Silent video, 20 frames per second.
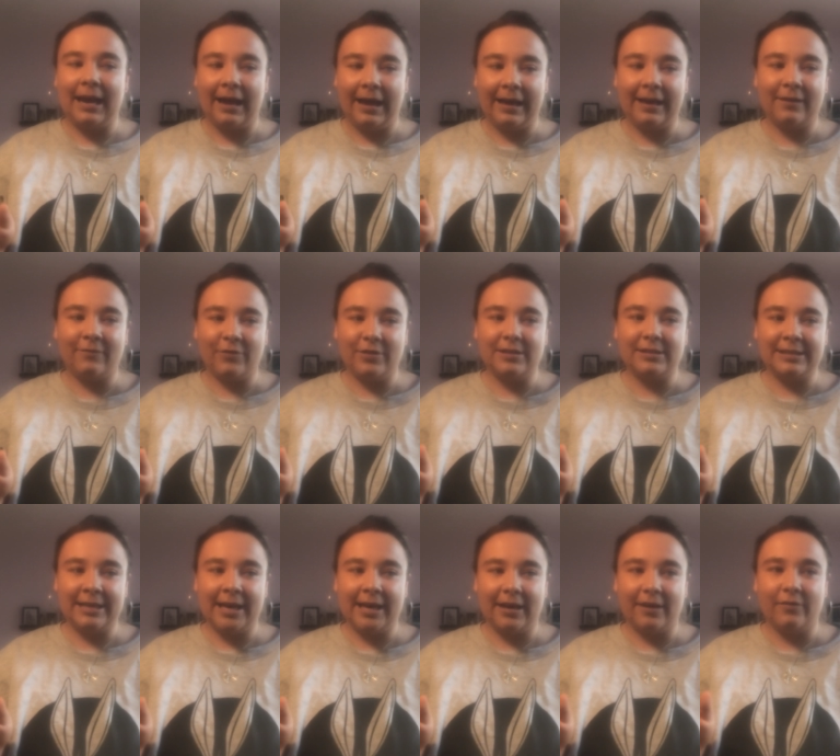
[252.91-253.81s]
like for the
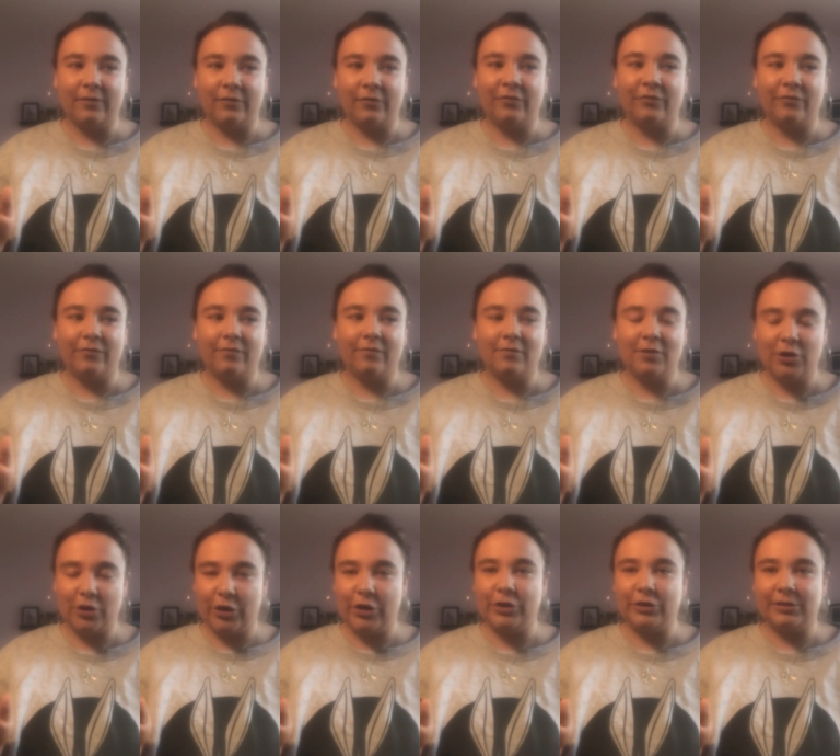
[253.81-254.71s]
sake of
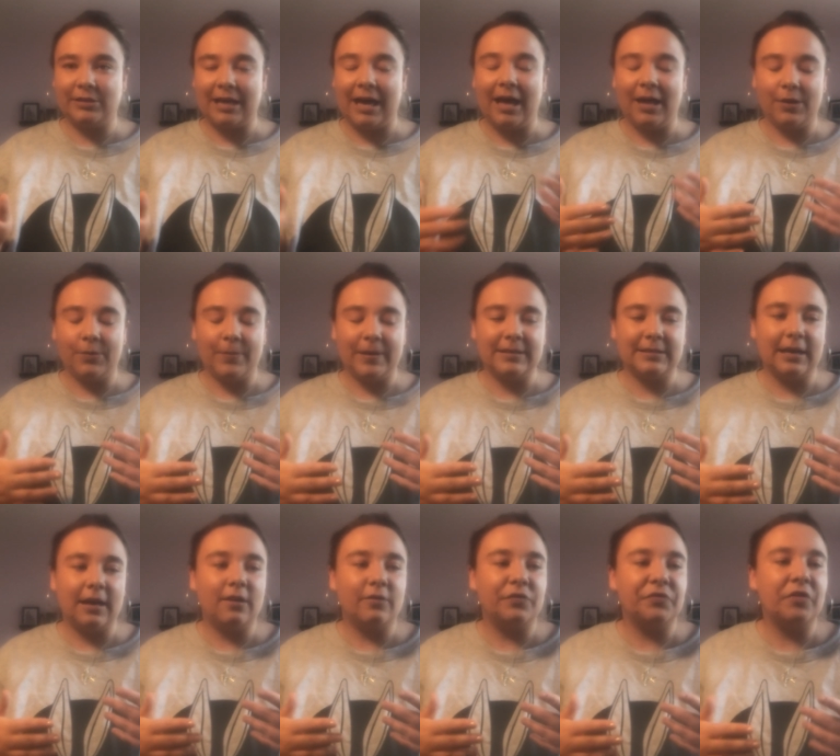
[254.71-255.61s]
yous and
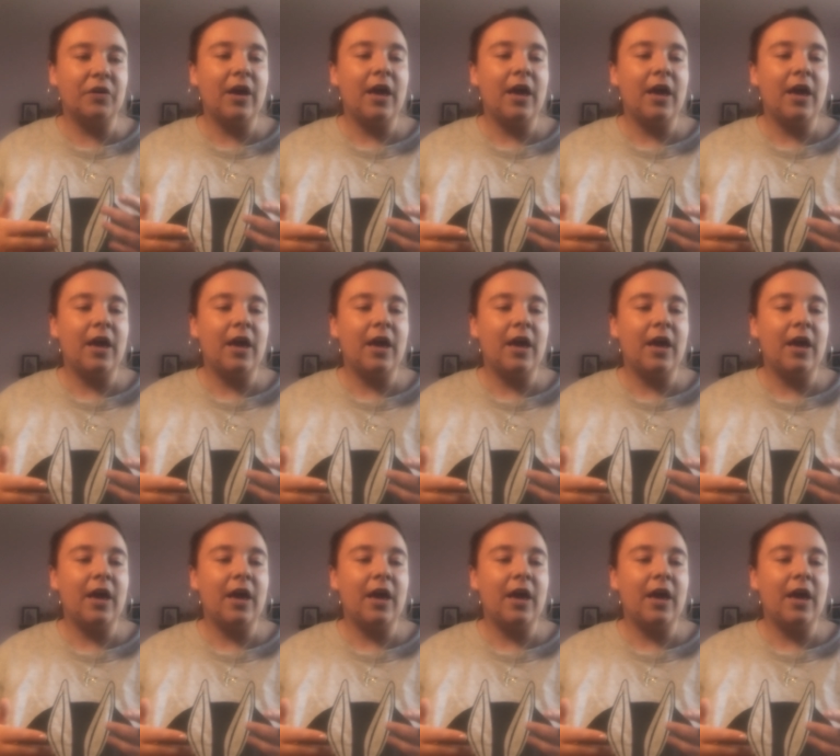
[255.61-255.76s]
myself.